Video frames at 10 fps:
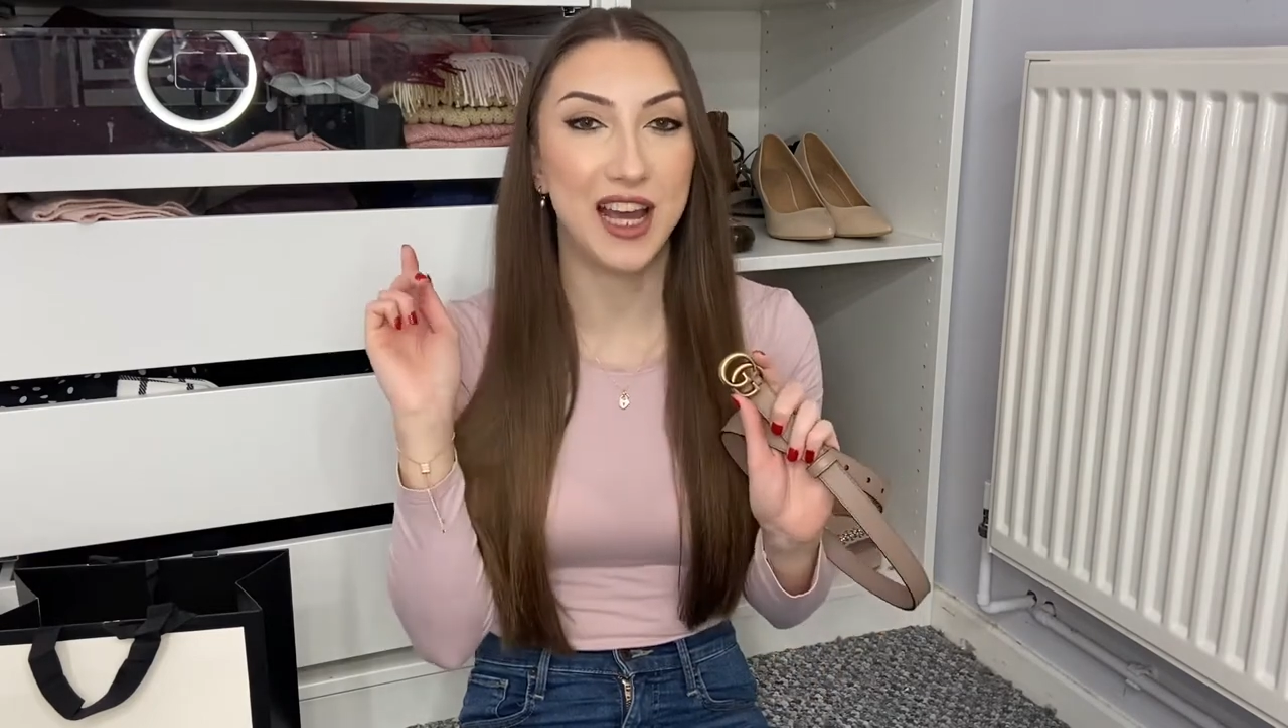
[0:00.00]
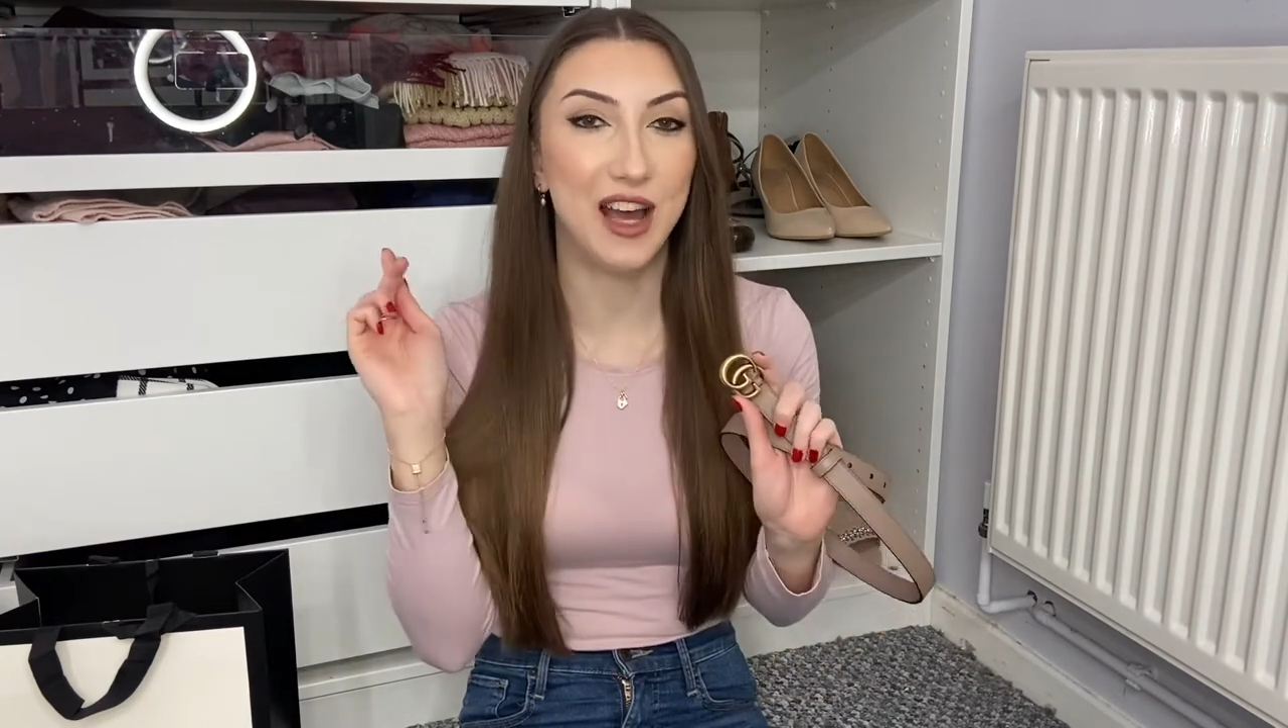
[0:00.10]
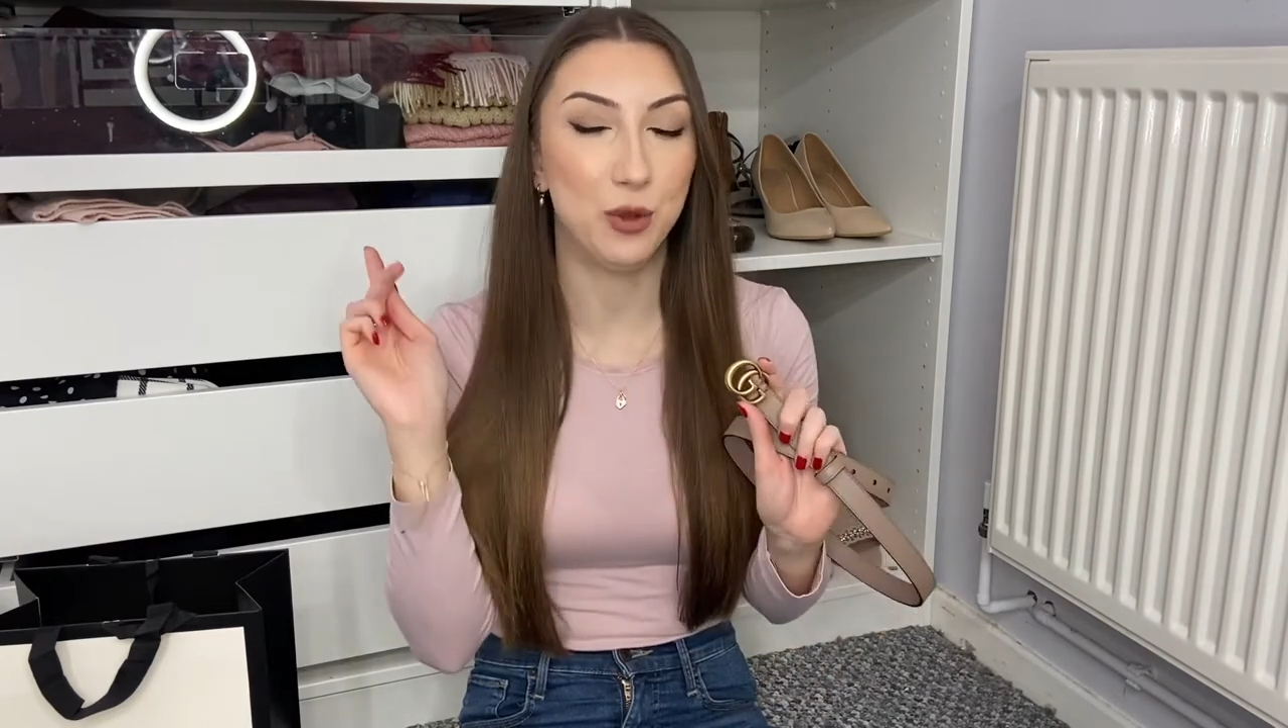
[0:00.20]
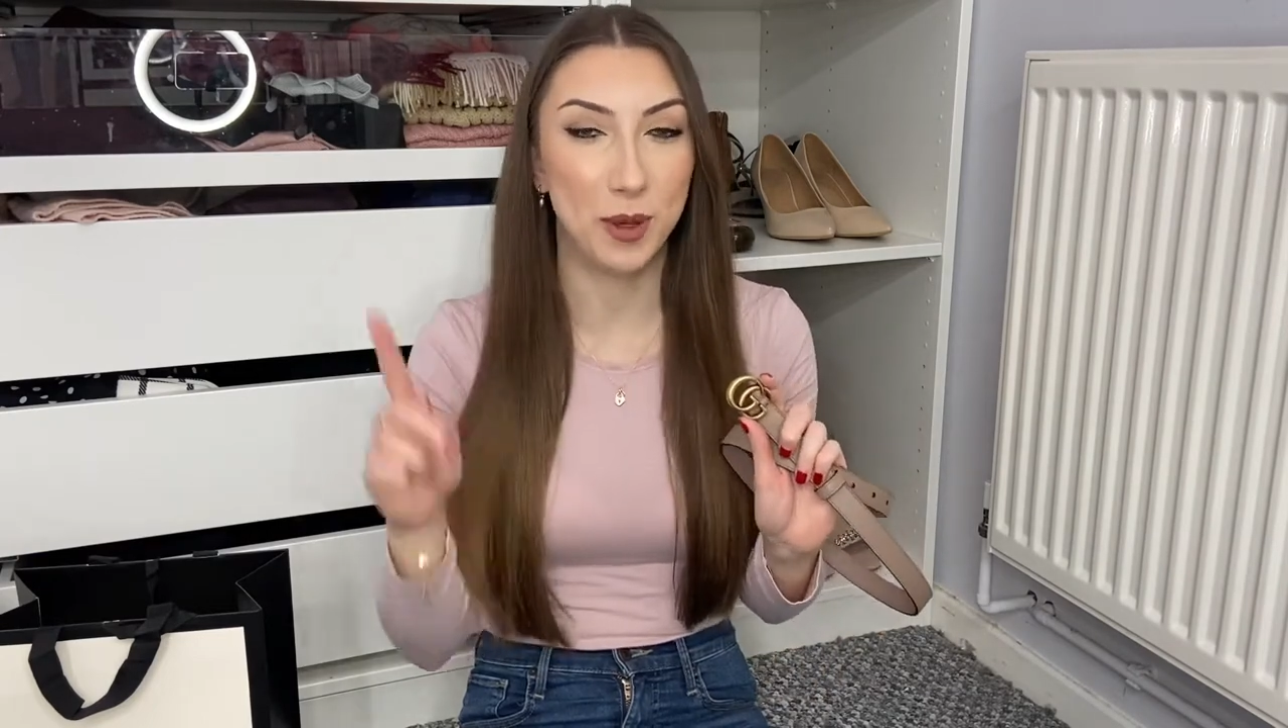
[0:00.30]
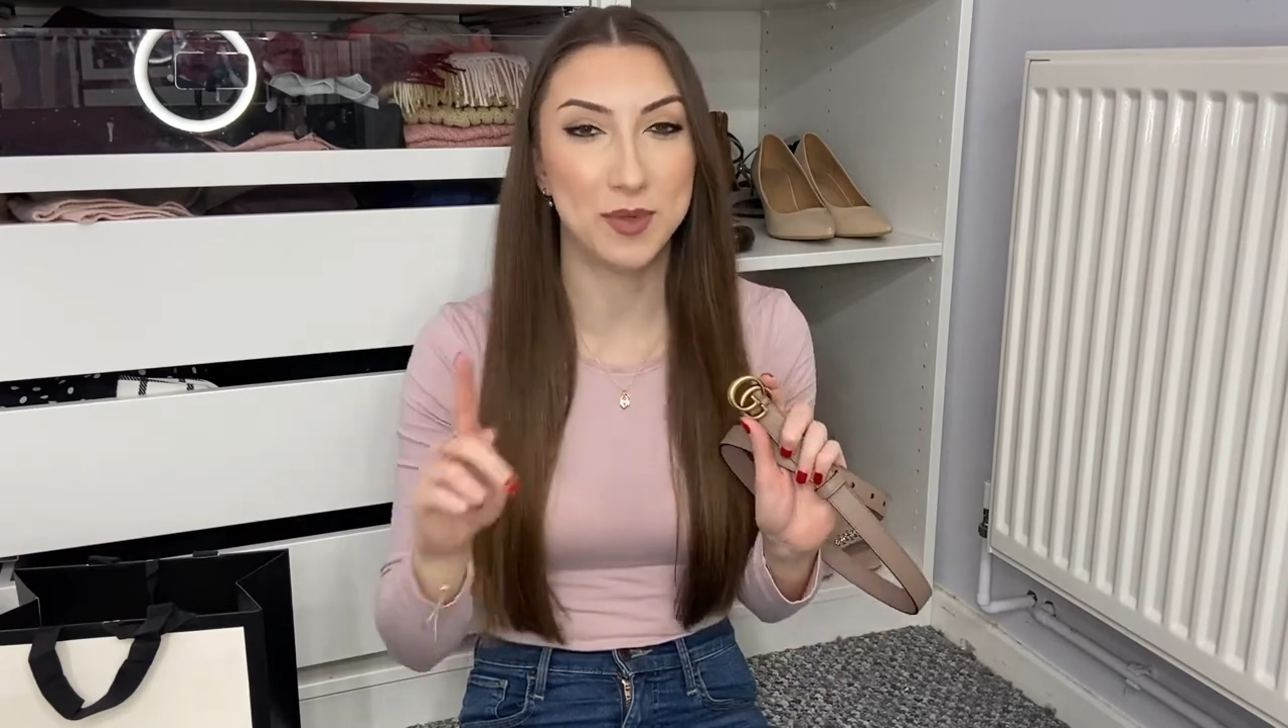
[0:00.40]

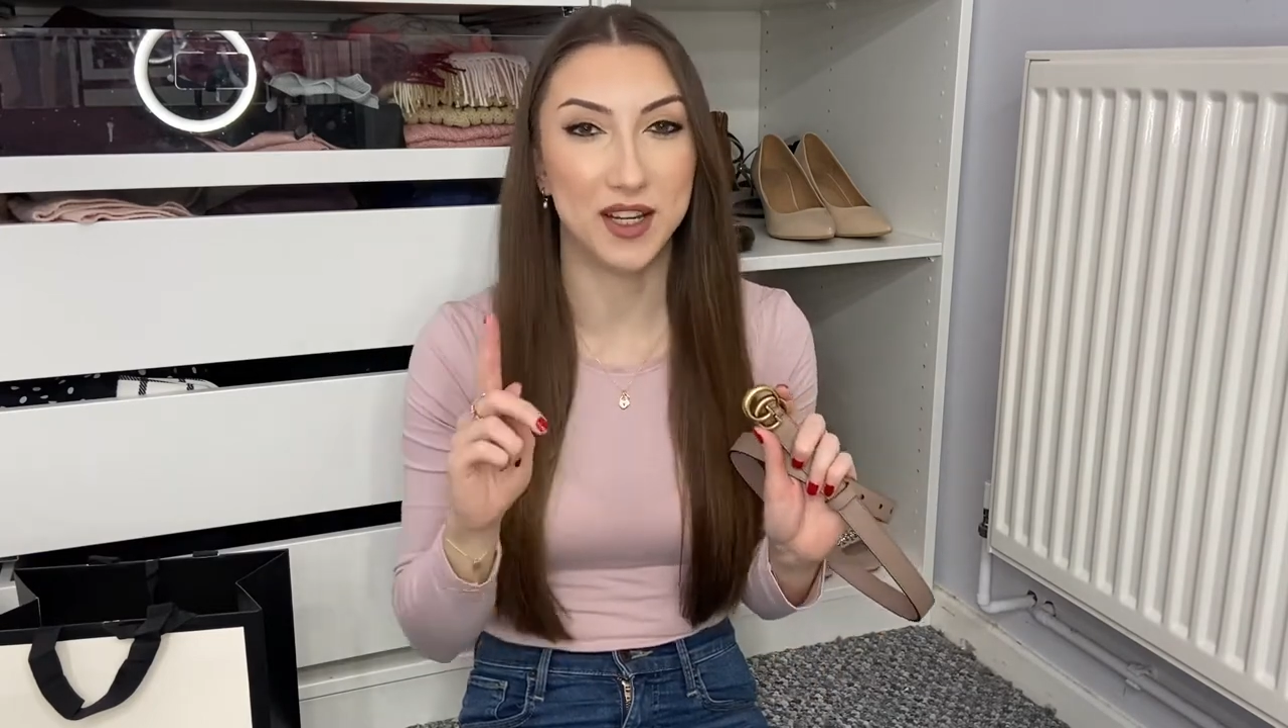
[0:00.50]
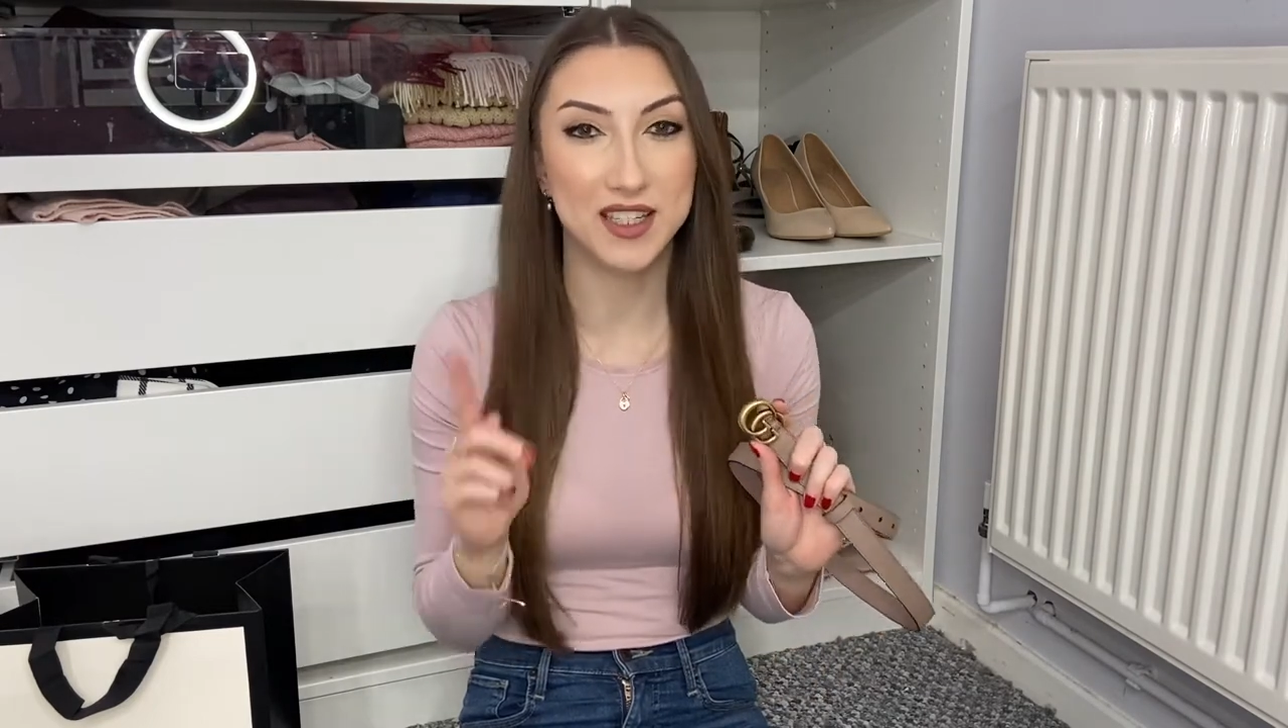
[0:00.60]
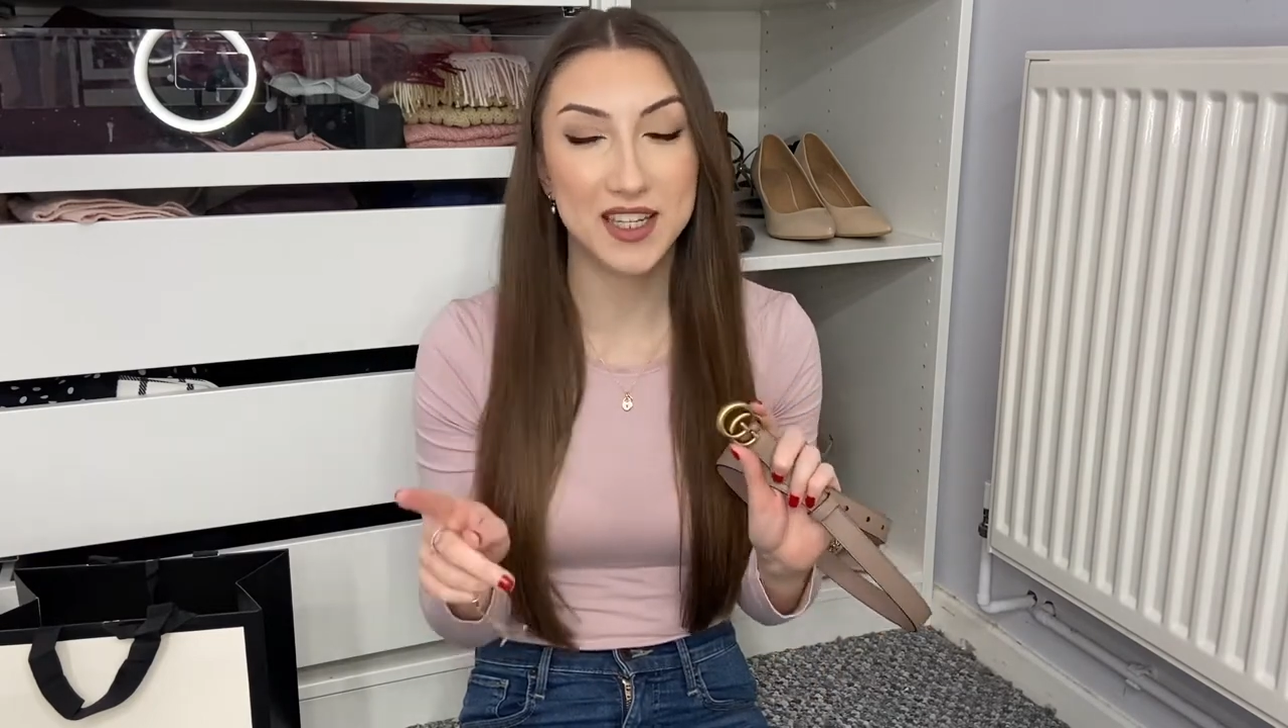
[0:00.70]
at the website